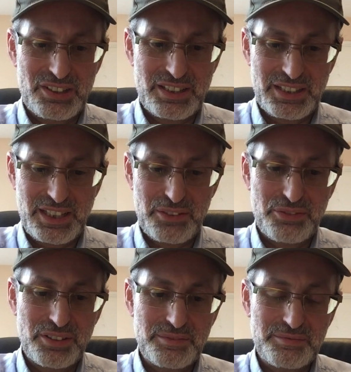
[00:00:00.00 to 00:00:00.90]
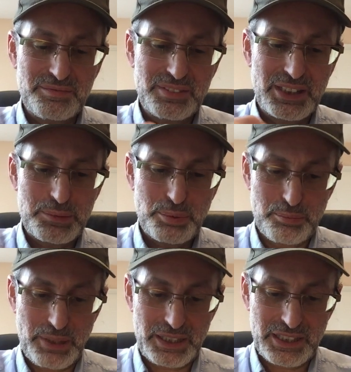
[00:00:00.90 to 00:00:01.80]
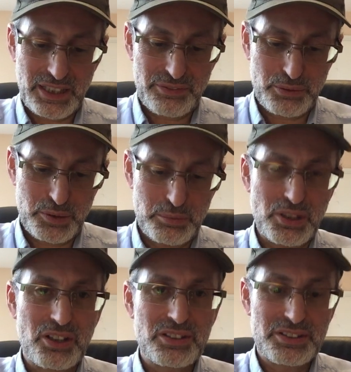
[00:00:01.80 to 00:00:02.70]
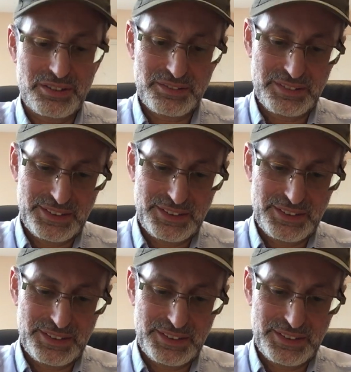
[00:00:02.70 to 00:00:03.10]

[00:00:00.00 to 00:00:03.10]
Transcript: not on the Kfon. Let's put back the Kfon where it belongs.